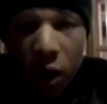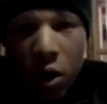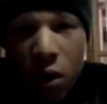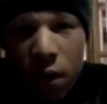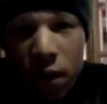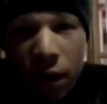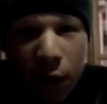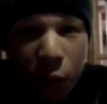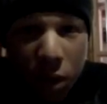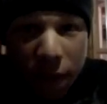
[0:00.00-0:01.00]
to go like
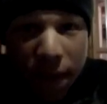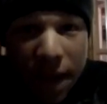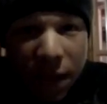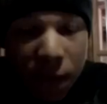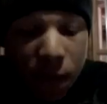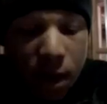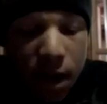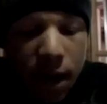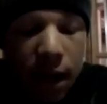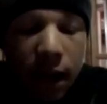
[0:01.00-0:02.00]
really fast free
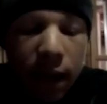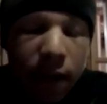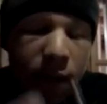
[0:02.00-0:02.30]
ride, I like